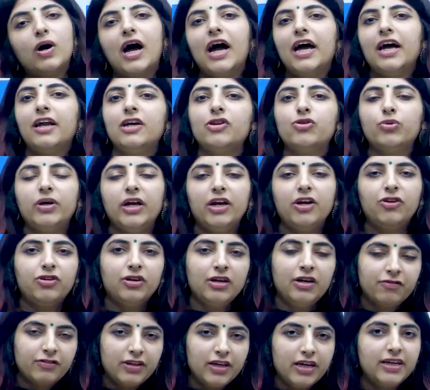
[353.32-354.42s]
higher education,
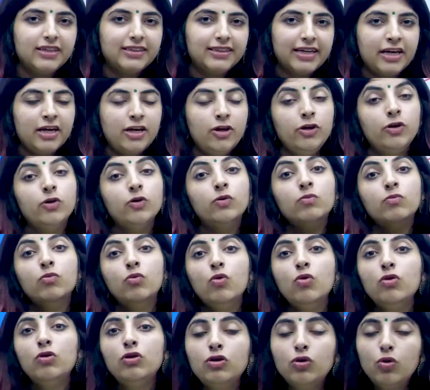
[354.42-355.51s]
if there is any new
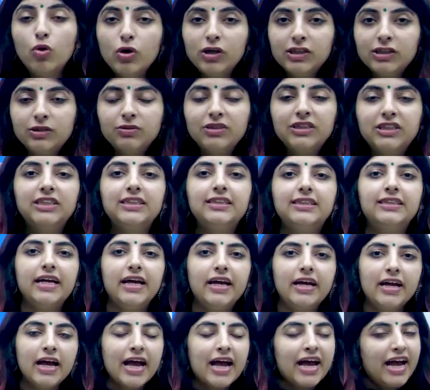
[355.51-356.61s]
MOOC course which is
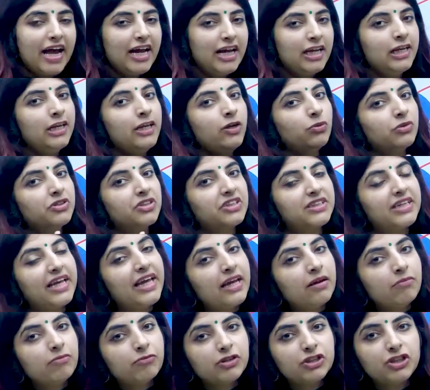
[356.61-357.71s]
there, any new
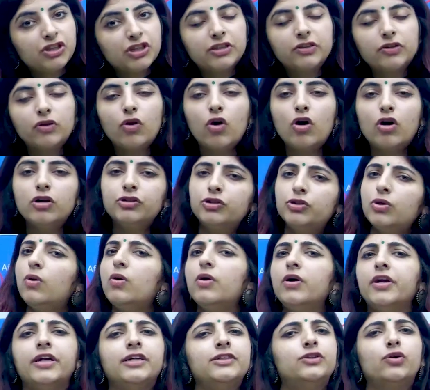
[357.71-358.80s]
scheme which is launched, so
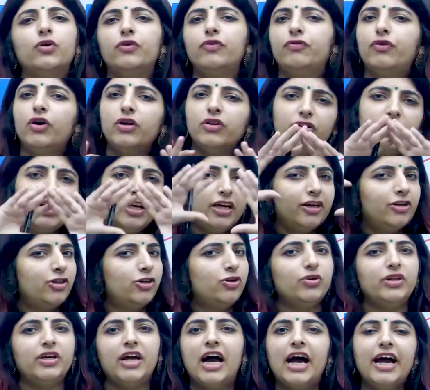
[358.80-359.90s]
on and so forth related
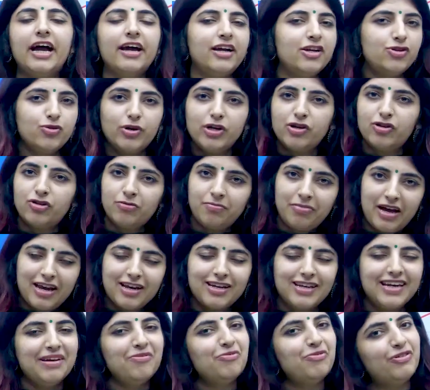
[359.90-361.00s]
to the higher education
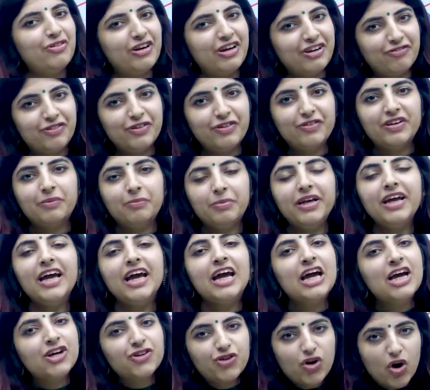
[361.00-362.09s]
paradigm, we, we will be
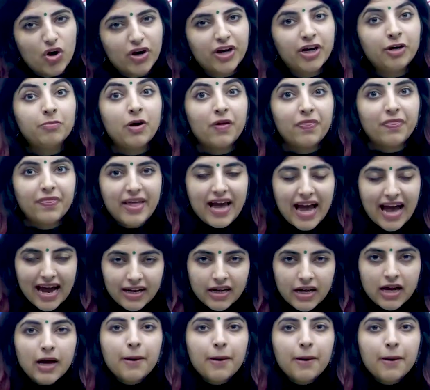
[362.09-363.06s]
talking about that